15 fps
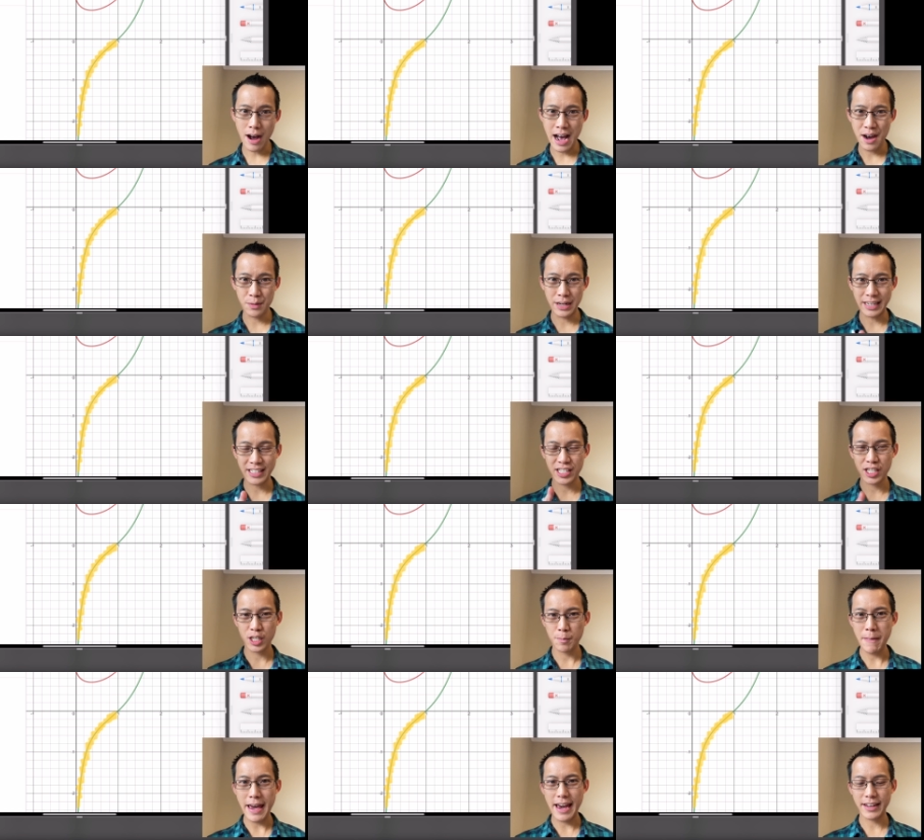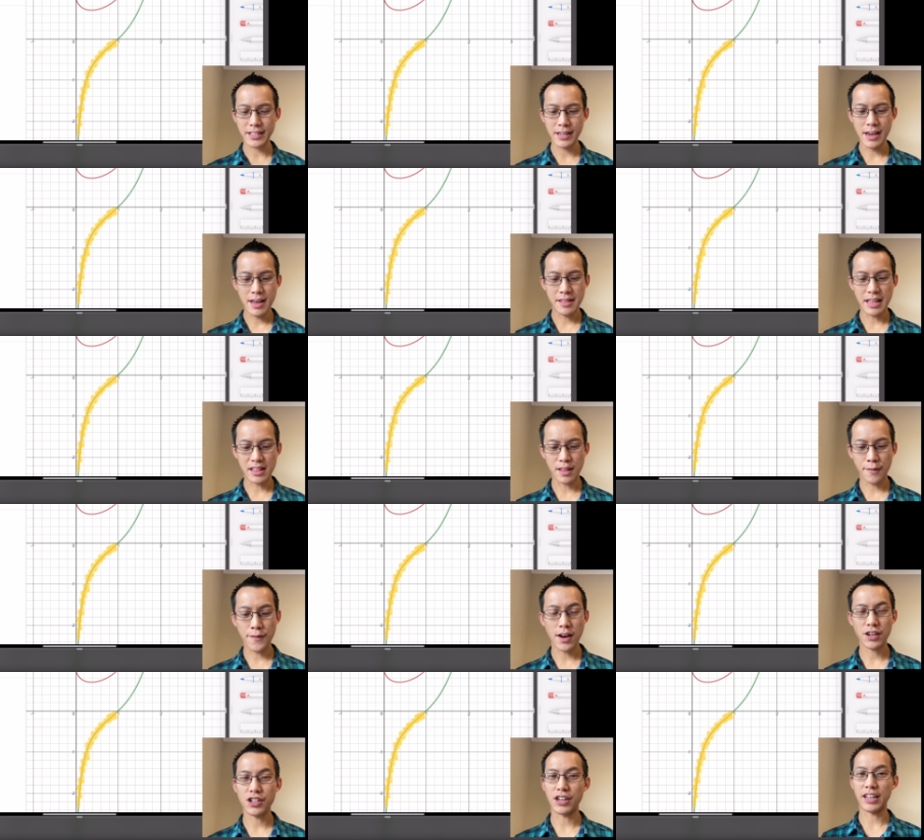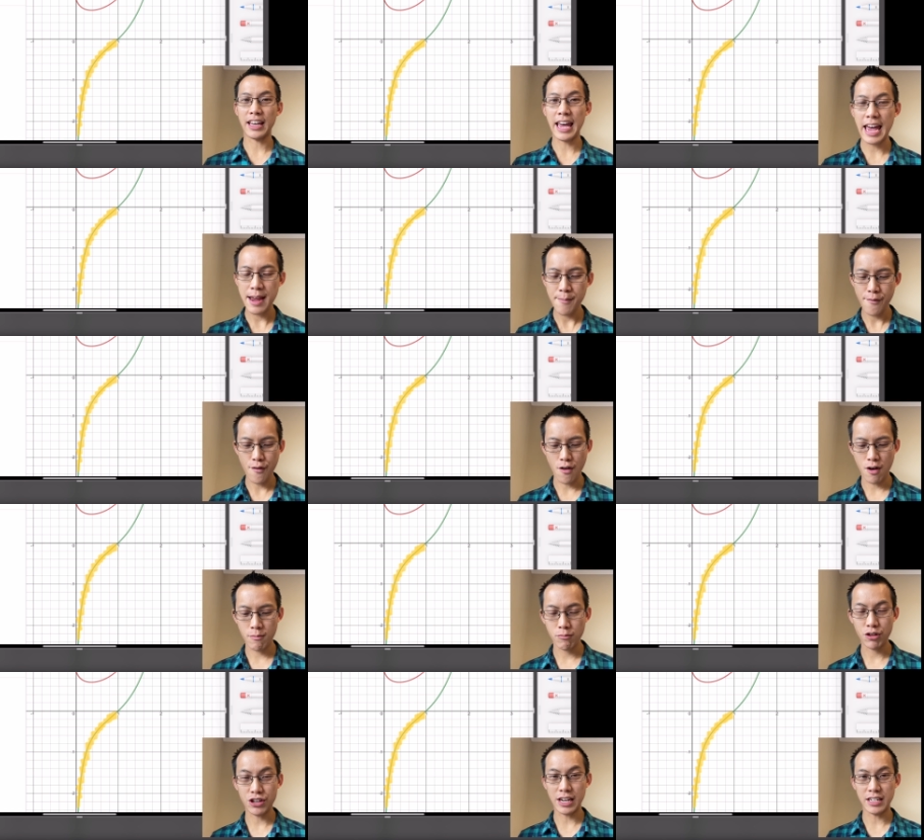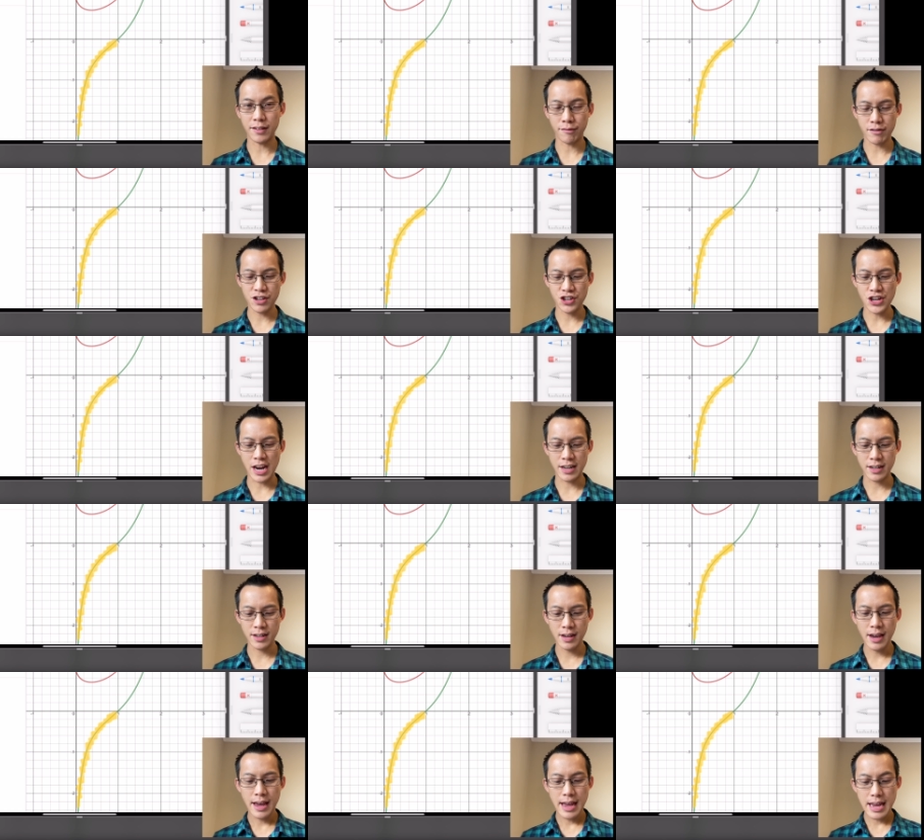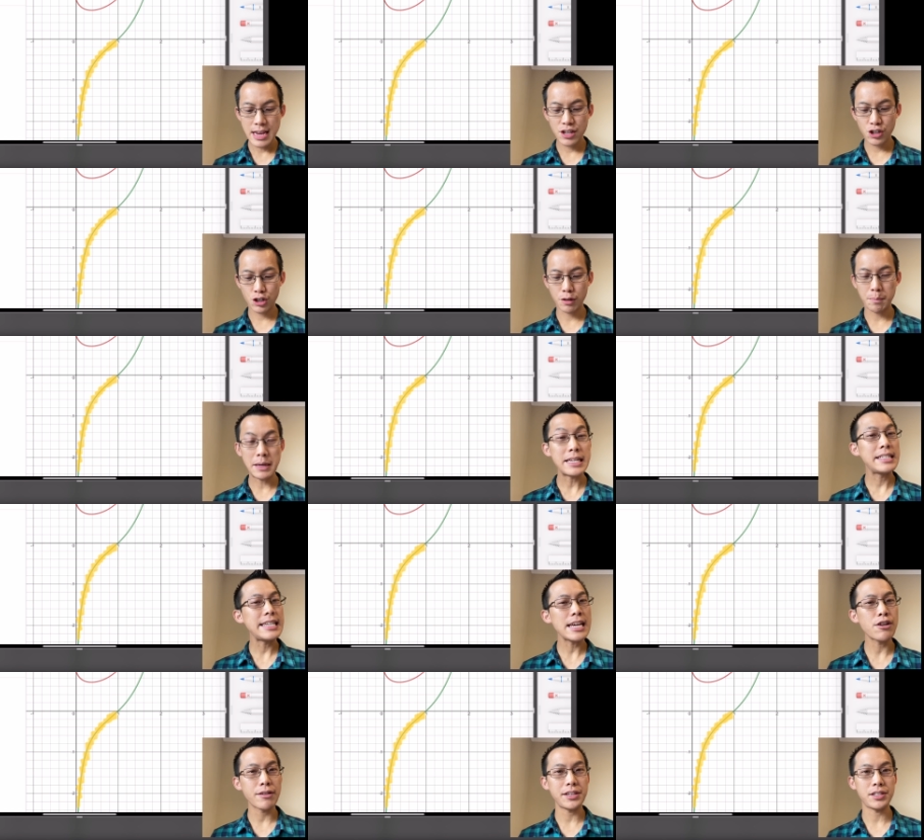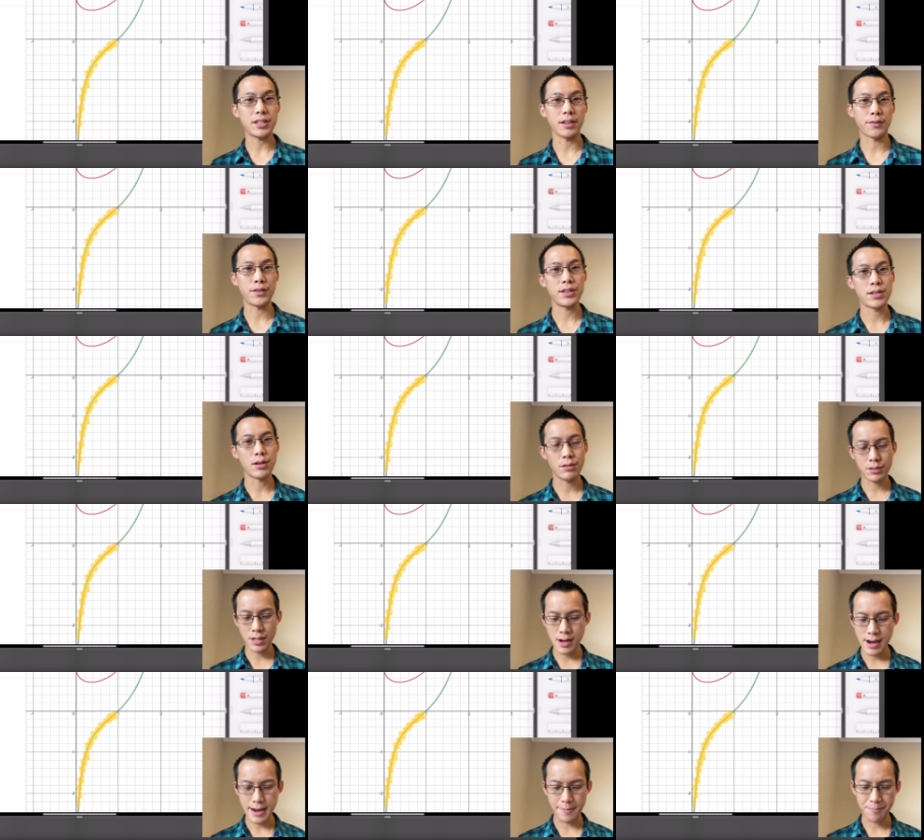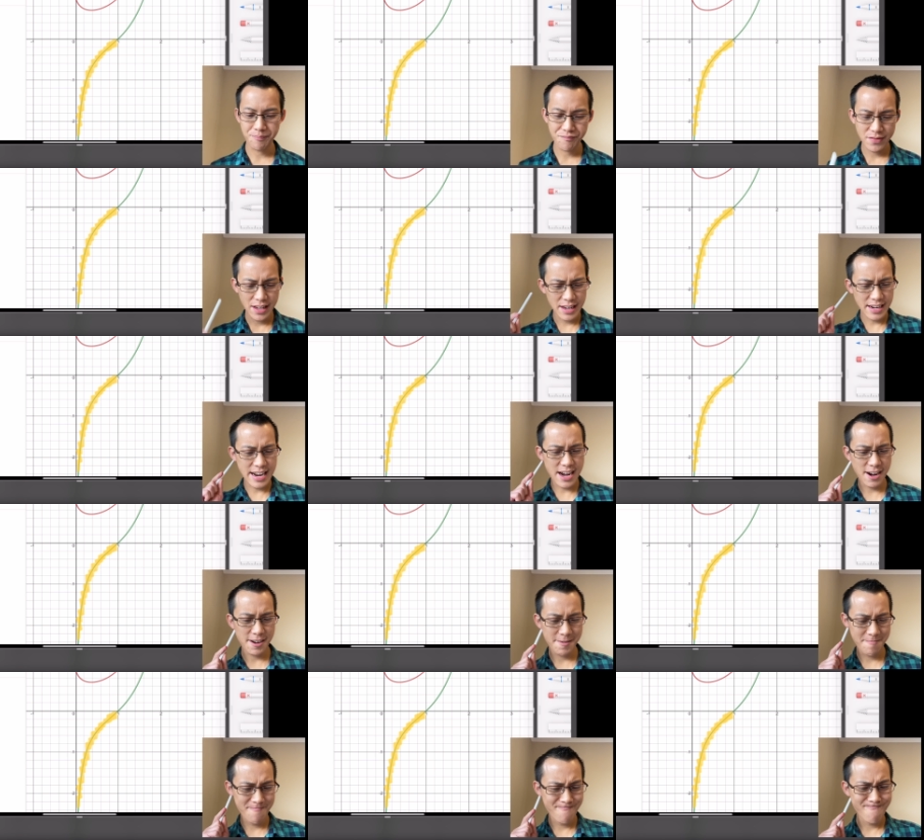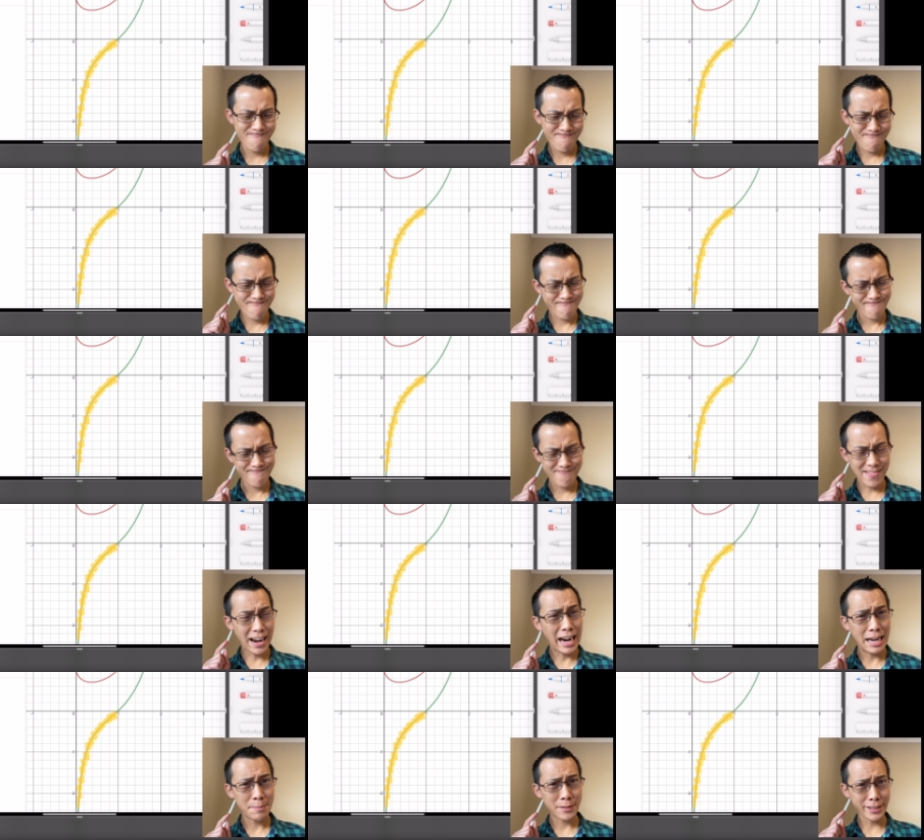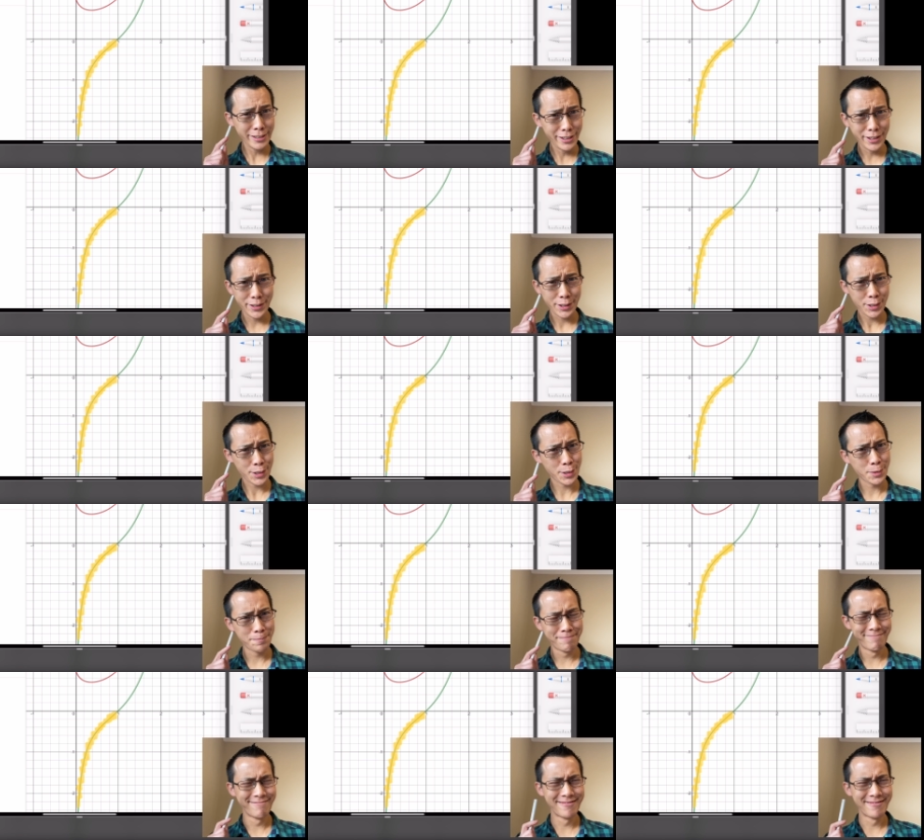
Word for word: I would expect that the function it came from, which I differentiated, it should be decreasing for this whole time. Now, I'm close,